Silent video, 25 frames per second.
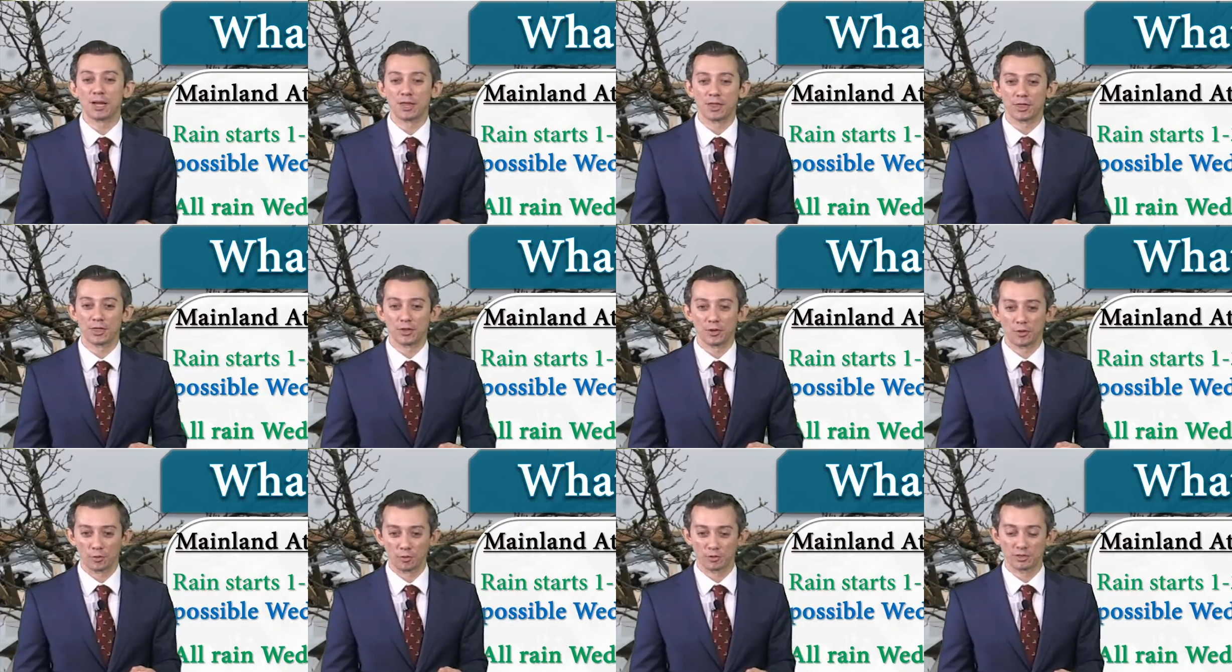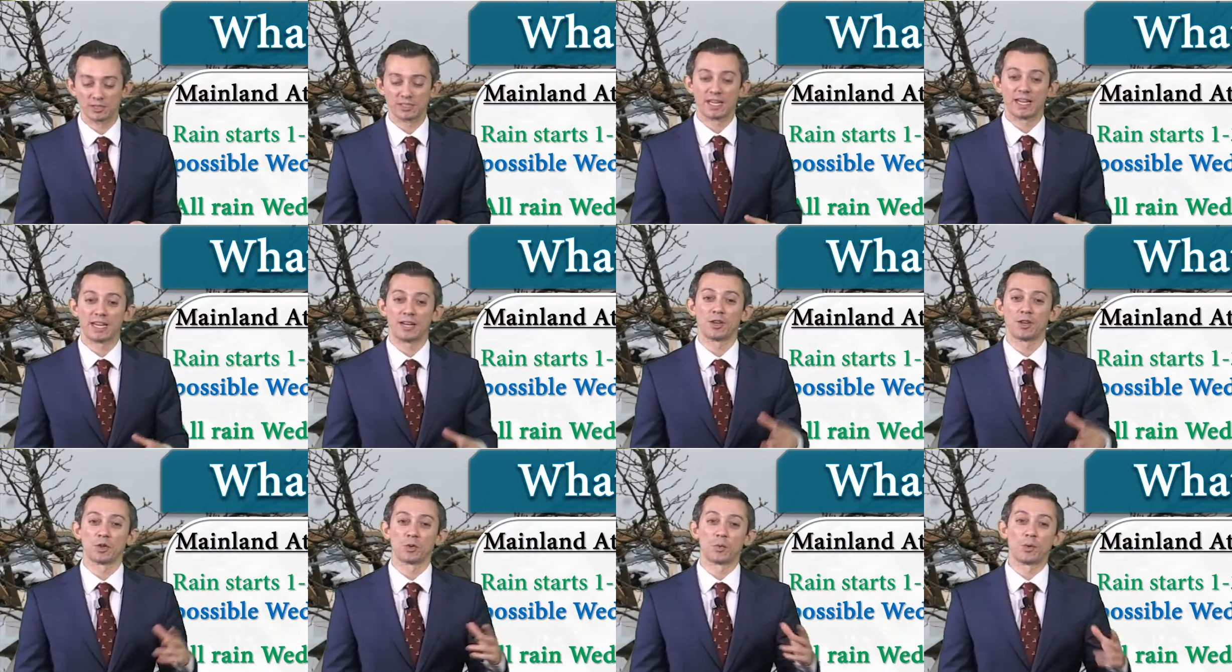on
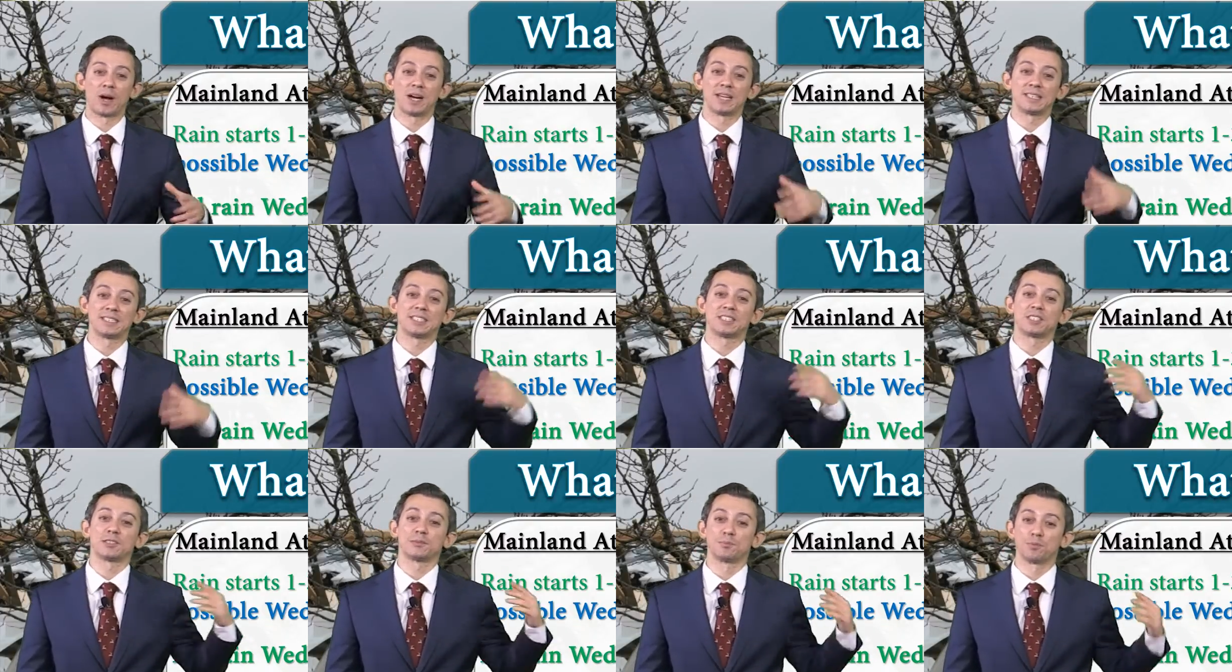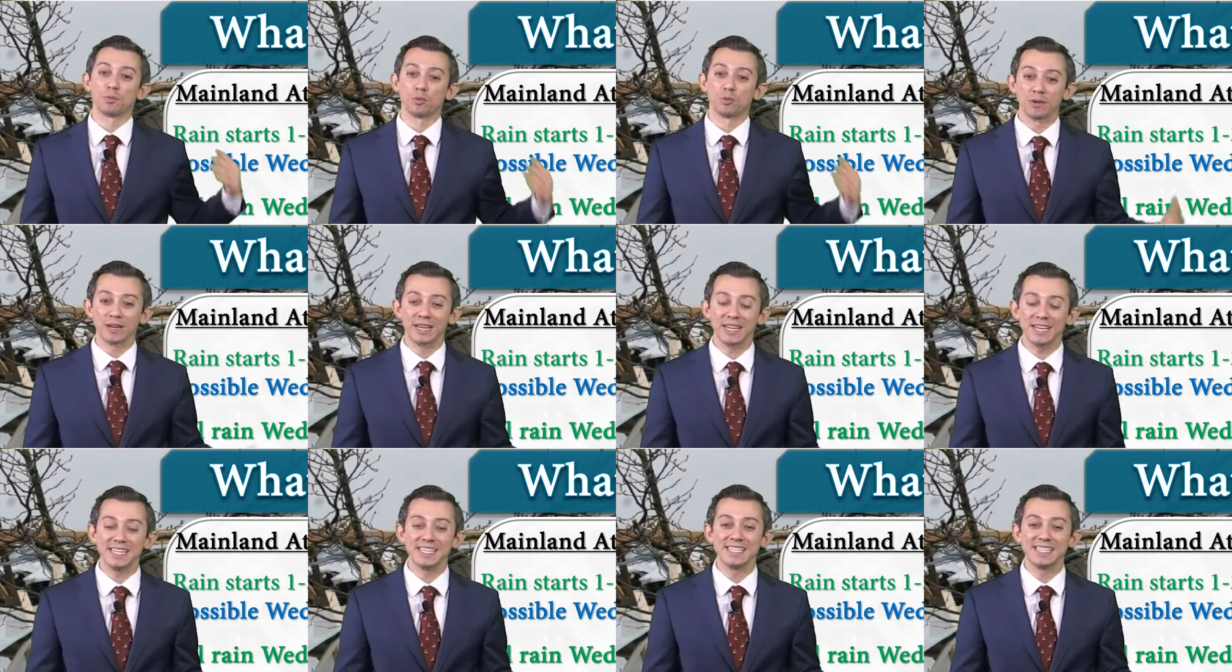Thursday. Otherwise, it's a
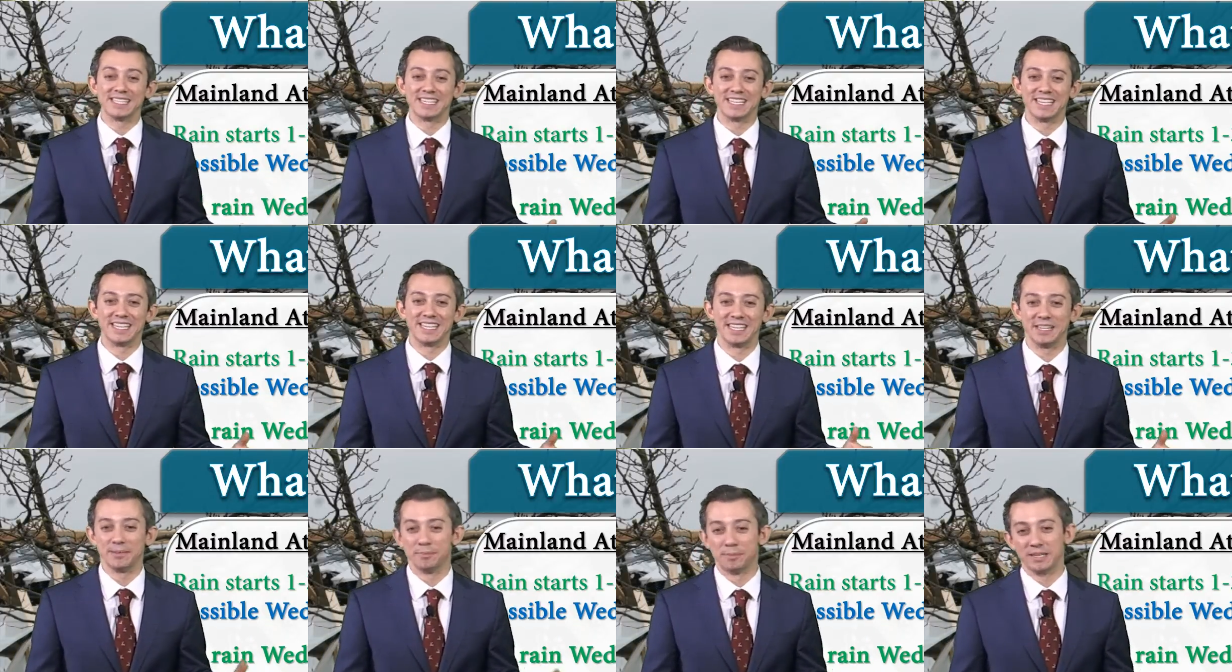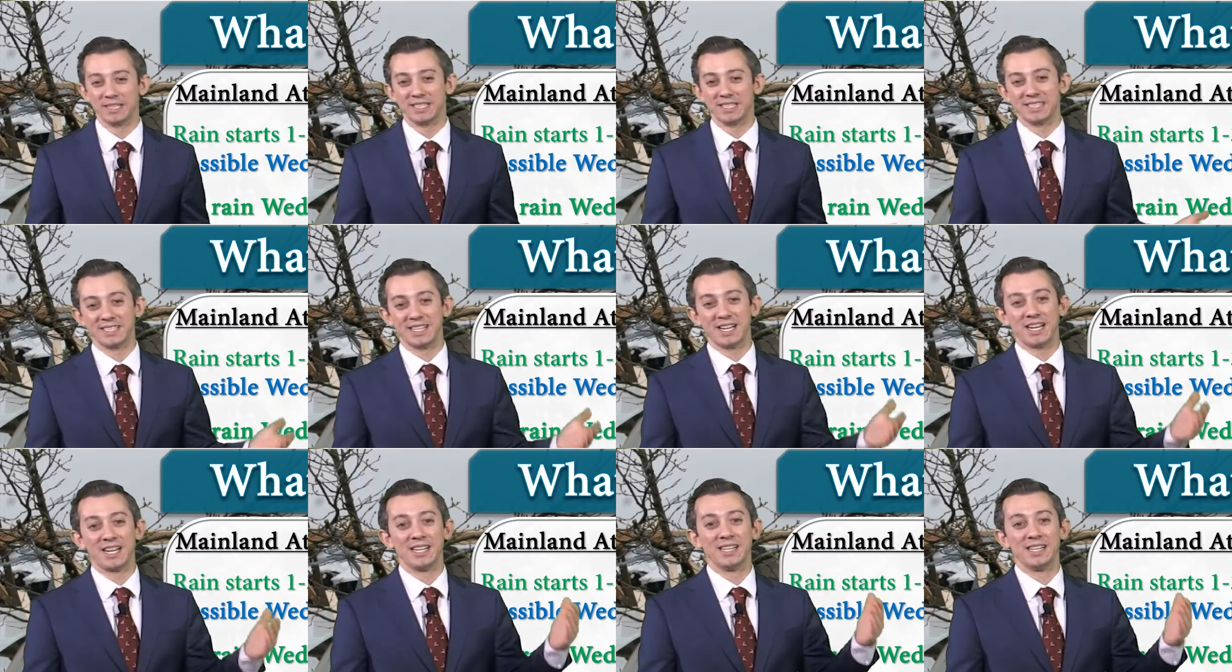breezy, but
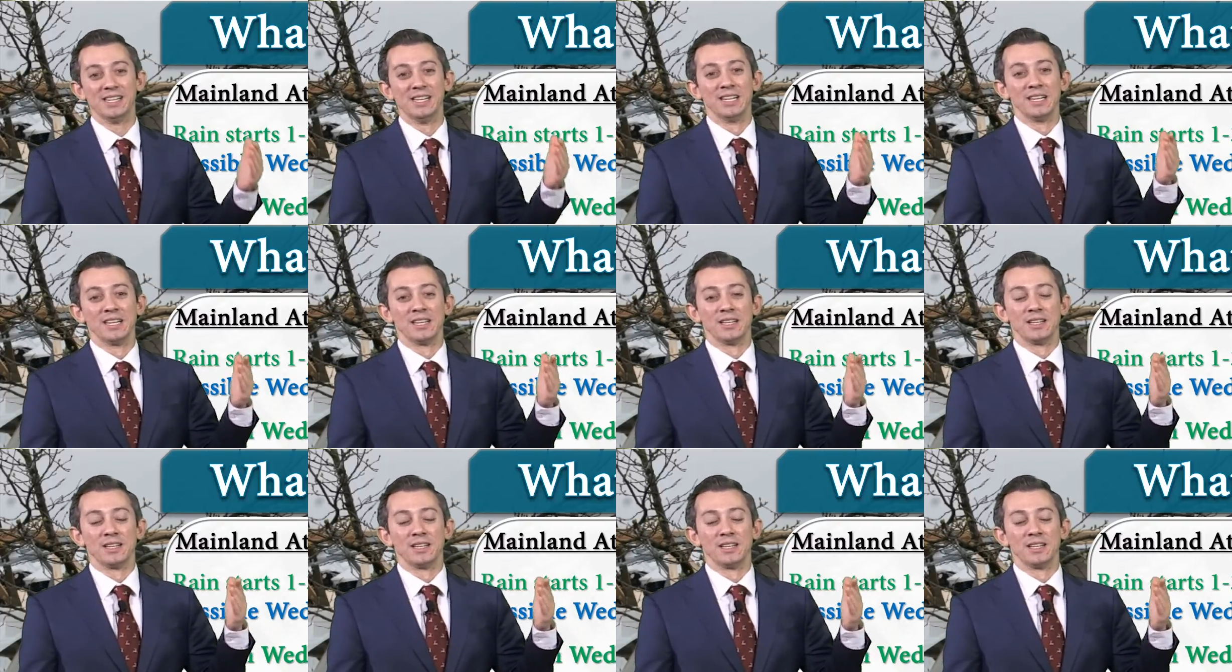it's not